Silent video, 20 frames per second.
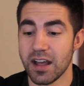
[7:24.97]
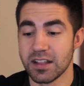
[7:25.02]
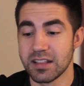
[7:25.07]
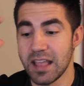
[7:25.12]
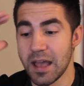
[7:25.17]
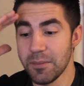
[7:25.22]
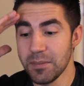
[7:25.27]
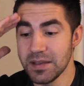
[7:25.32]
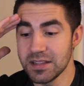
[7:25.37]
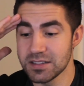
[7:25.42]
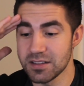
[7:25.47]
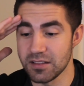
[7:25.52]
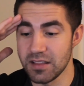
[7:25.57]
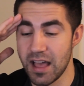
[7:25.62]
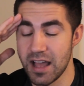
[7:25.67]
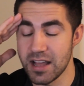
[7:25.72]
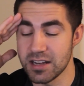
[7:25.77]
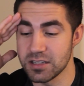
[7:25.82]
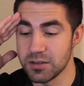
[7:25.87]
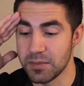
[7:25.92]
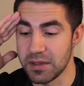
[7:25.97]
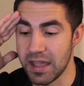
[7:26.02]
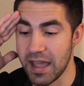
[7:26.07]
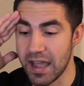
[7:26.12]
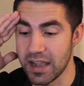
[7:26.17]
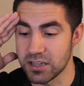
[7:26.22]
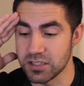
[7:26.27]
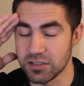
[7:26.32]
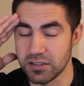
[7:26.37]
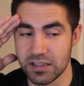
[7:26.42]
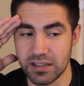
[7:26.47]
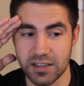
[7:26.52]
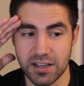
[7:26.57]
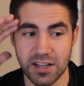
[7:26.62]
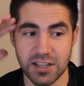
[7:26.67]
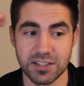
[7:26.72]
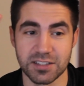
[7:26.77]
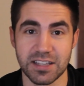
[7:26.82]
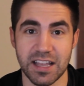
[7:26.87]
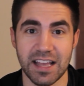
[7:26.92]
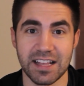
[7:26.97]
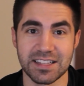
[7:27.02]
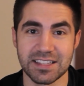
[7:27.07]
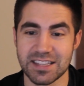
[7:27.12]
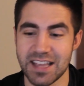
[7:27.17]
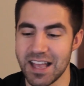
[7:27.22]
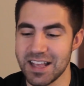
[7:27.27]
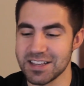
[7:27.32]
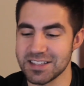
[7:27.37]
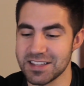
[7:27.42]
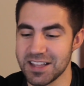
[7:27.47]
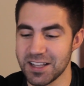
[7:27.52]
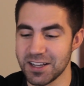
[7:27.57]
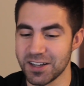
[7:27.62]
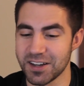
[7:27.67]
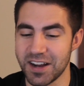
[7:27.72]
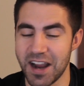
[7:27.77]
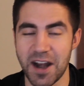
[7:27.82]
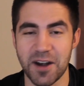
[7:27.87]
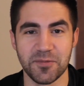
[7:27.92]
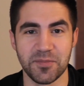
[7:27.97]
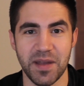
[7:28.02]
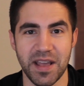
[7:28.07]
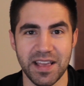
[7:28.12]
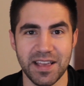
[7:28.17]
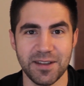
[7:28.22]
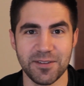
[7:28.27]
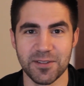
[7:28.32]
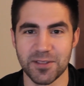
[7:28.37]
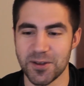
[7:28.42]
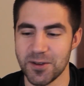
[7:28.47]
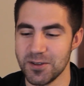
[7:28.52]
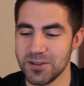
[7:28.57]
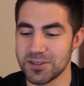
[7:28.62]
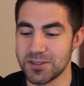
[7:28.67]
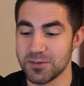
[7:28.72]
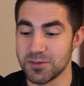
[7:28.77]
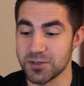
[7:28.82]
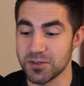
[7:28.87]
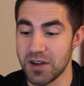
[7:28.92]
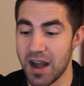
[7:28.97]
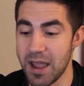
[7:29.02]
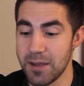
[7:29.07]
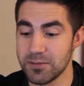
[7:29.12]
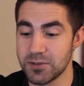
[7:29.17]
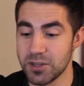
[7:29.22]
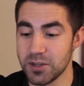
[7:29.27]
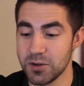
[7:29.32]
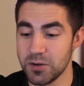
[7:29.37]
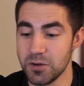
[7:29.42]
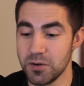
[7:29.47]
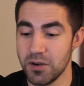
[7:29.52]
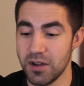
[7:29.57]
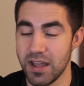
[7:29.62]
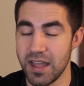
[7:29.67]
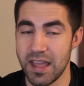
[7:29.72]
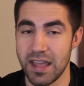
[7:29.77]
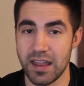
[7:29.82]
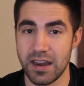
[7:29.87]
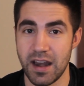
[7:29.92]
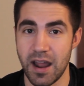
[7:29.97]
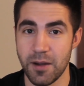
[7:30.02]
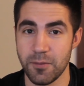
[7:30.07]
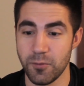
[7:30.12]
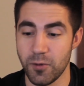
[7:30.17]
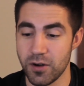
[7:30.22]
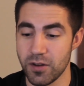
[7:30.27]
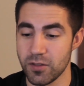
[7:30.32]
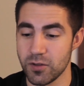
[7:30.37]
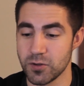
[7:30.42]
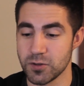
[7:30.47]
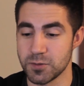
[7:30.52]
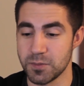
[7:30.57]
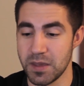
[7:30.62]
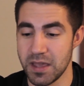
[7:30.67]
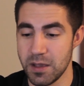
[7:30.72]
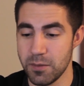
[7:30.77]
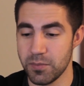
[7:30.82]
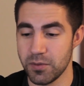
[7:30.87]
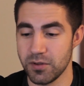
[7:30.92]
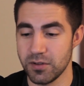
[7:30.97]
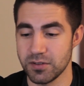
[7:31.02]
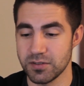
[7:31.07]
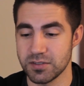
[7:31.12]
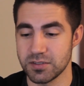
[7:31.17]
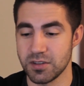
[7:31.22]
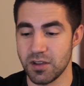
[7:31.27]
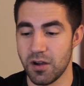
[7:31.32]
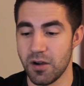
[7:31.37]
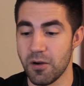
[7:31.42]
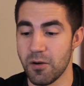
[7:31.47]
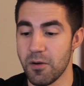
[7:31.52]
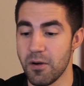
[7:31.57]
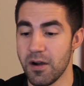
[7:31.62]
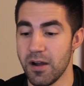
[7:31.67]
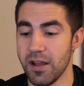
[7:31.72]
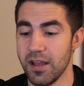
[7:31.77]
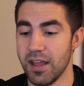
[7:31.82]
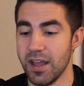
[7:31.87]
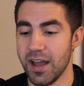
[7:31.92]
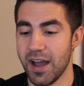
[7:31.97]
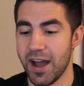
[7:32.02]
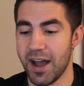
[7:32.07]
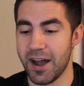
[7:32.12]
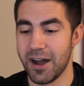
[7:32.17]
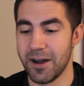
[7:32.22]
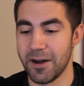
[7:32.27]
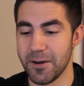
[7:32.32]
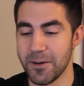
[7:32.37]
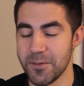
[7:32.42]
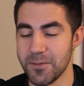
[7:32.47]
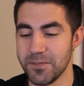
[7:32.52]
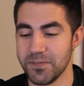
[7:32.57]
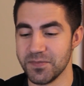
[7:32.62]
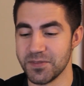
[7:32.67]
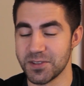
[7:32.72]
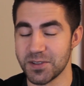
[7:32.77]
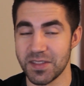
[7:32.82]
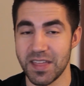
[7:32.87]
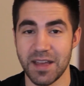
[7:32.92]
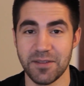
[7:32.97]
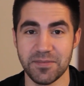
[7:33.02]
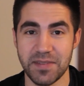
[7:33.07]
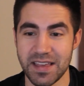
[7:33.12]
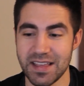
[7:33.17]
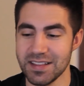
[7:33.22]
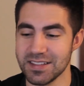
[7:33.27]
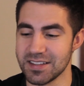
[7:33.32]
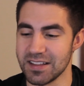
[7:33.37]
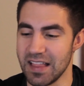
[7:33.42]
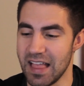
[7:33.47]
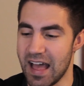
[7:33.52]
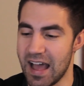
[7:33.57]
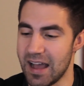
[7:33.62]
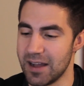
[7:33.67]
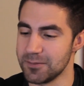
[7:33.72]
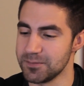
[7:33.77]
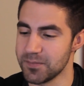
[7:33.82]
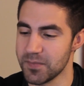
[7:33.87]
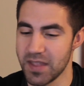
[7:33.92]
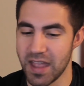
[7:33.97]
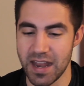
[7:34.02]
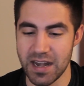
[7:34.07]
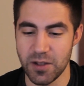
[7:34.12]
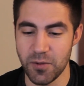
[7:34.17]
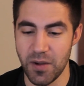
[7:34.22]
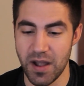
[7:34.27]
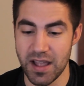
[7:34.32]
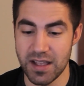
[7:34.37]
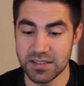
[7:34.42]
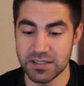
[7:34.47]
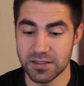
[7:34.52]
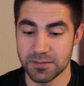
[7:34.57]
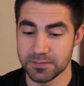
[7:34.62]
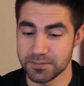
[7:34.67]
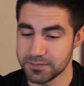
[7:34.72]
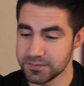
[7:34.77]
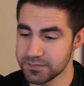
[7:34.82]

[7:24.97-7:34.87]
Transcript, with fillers: That means a lot to me, actually, because it says that you're kind of picky with who you subscribe to, and I'm one of those people, so, um, so that means a lot. Anyways,